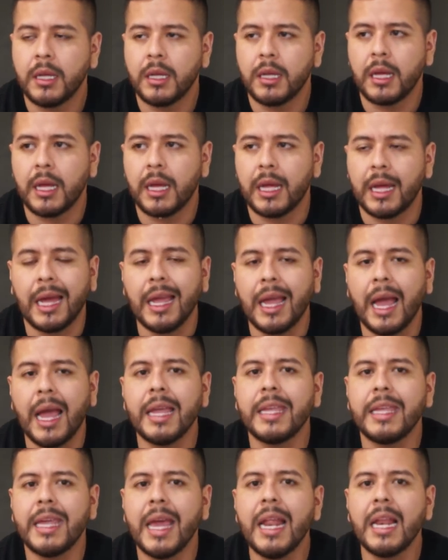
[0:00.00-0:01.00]
I
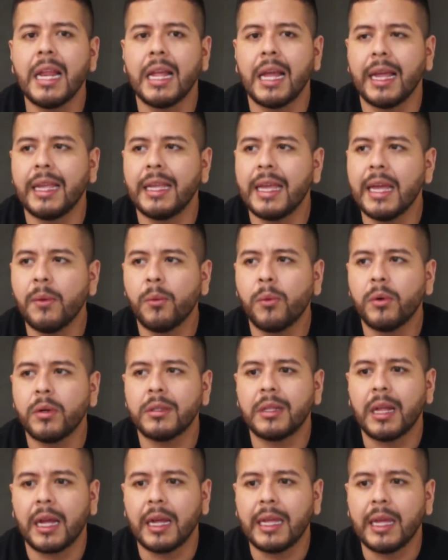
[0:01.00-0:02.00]
get it. I get
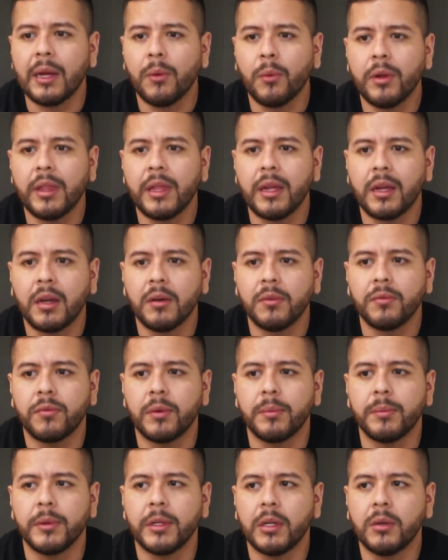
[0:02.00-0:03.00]
where they come
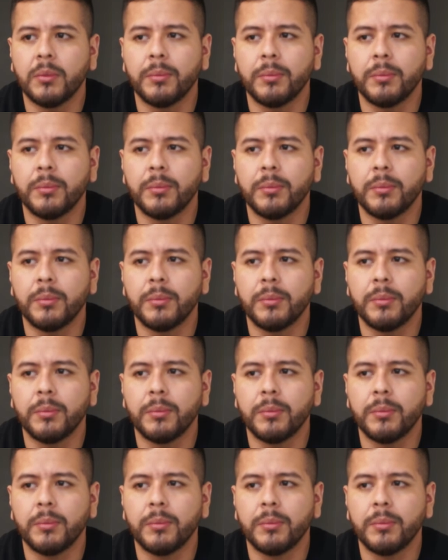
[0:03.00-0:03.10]
from, you know.